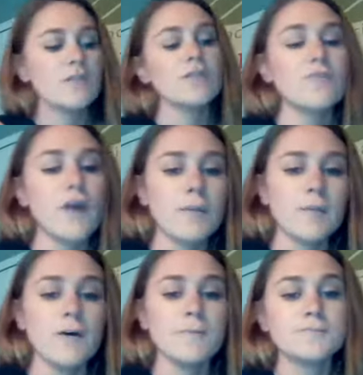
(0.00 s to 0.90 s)
the Farm
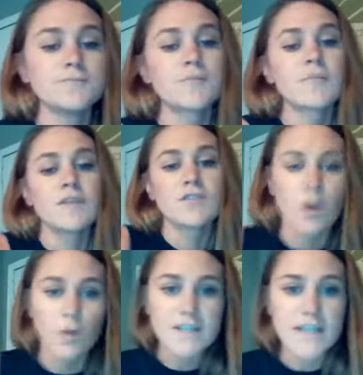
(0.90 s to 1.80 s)
Bill.
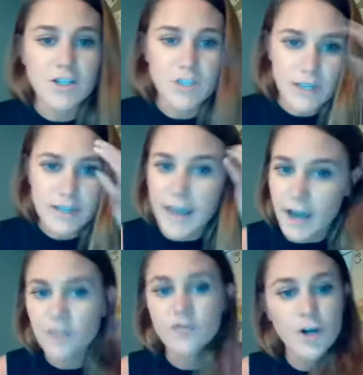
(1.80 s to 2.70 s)
So what's actually in the
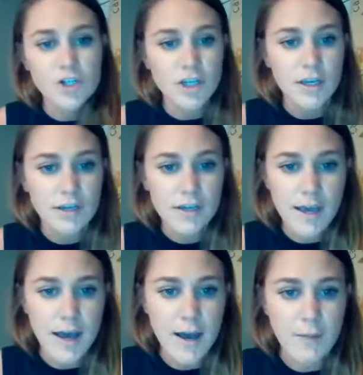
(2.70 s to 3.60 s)
House
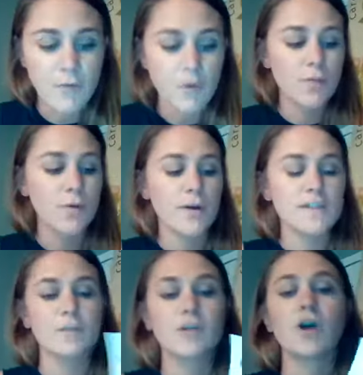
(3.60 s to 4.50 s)
version for the
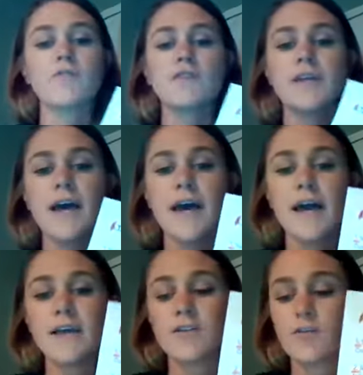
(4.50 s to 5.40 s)
points I'm going to go over
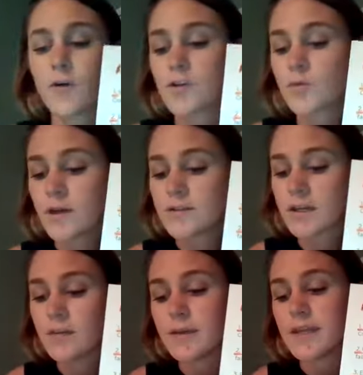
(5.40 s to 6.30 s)
today? The first one
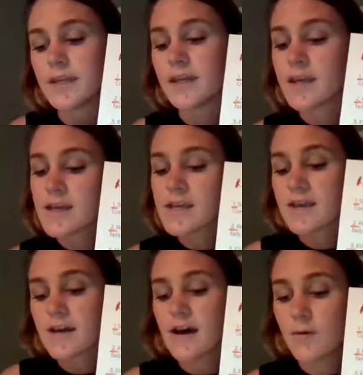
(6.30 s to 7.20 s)
is going to be
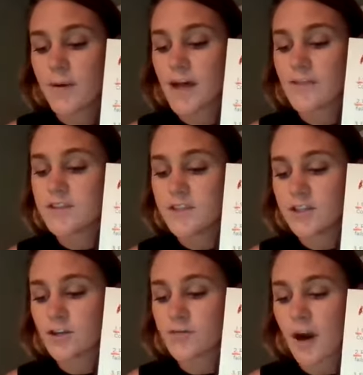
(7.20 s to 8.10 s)
around the
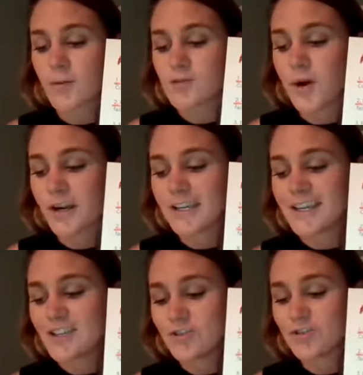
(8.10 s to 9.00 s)
Senior Farmers
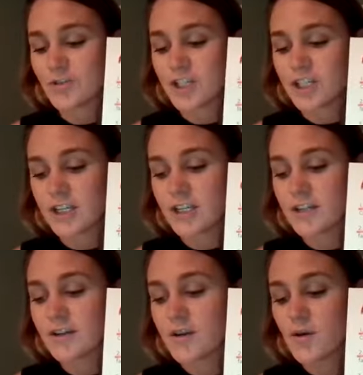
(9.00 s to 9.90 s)
Market
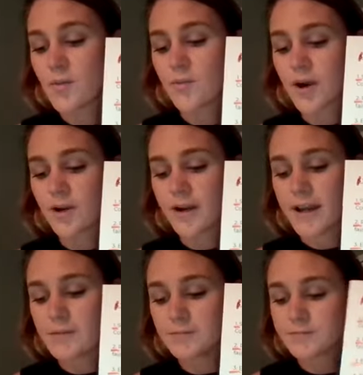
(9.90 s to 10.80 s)
Nutrition
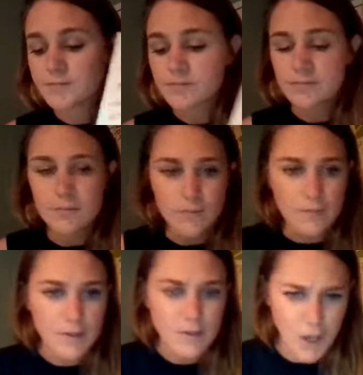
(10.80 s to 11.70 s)
Program.
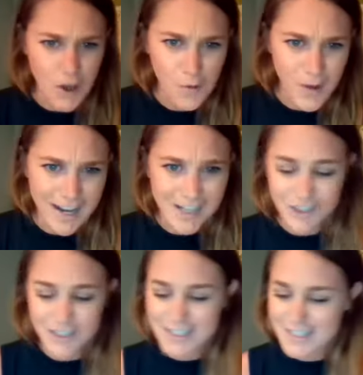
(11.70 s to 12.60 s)
So what
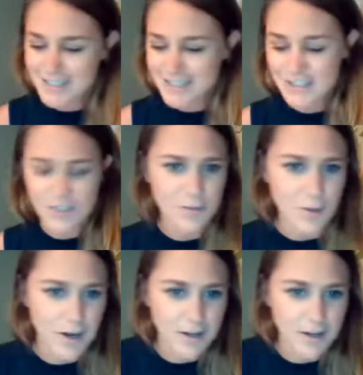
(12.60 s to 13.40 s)
actually is the Senior